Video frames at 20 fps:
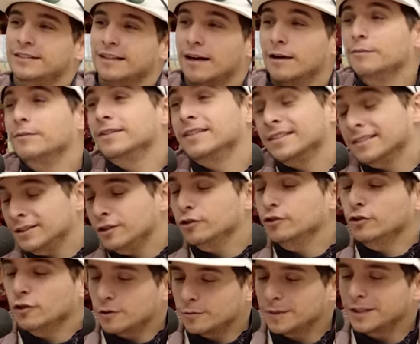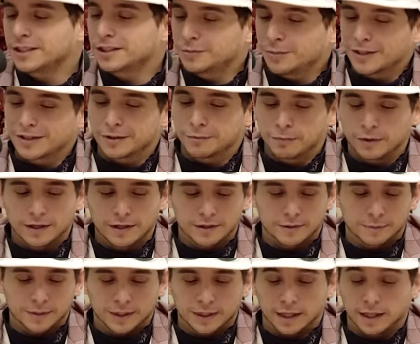I, you'd normally expect the player to
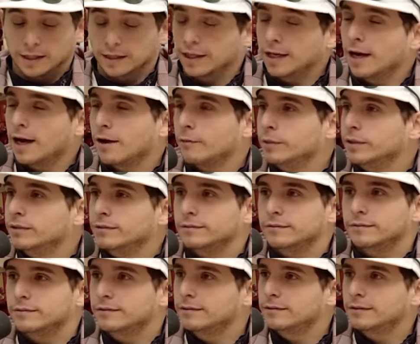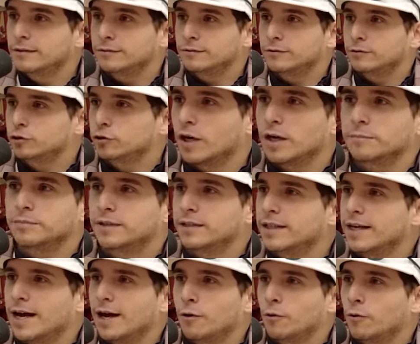be like, "Yeah, I've been dreamt of
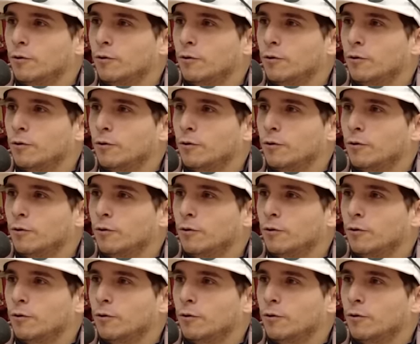that